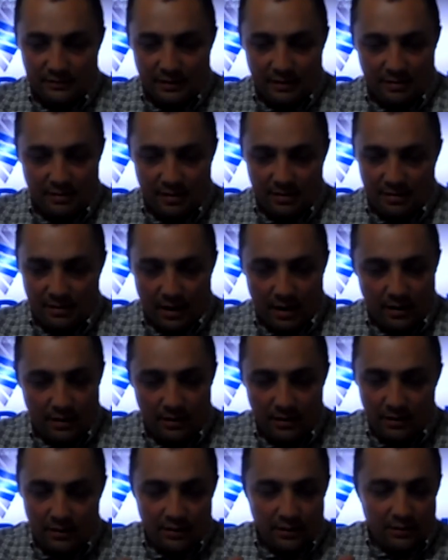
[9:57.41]
This is
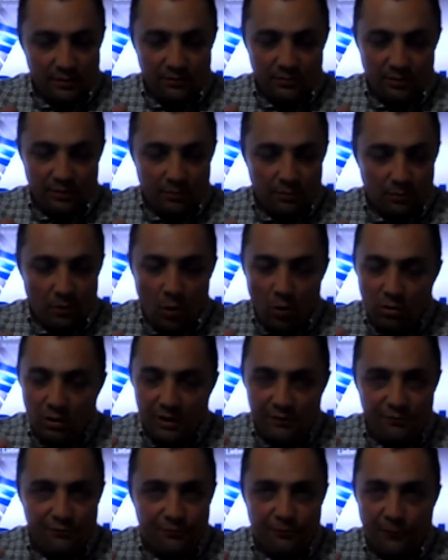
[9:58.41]

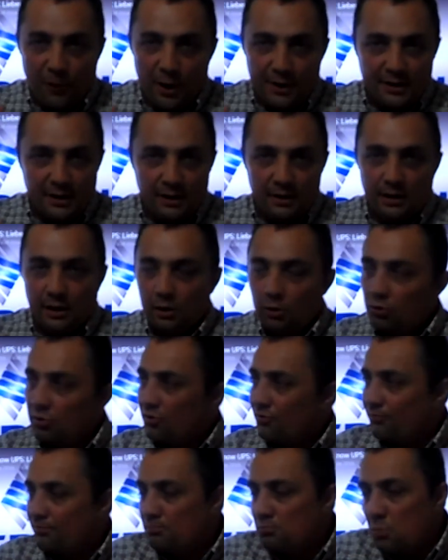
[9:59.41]
only 14
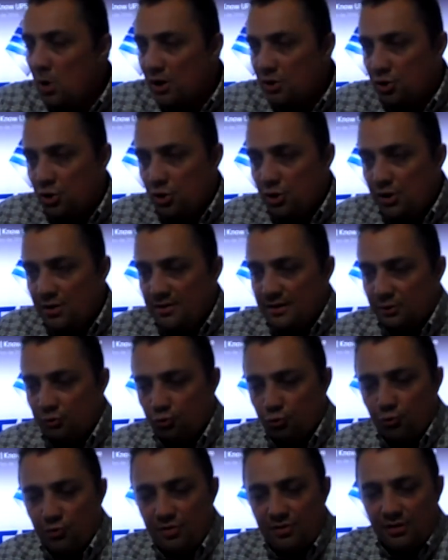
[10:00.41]
kilos is much
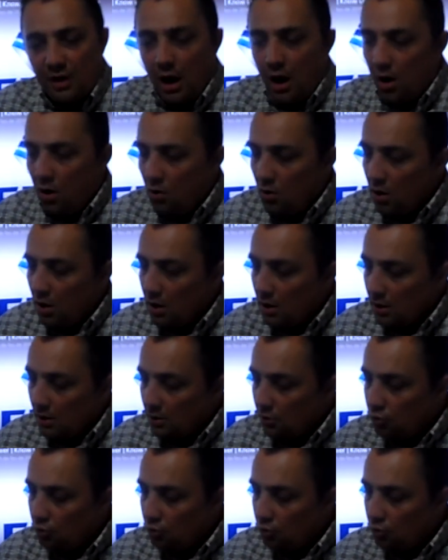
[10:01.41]
easier to install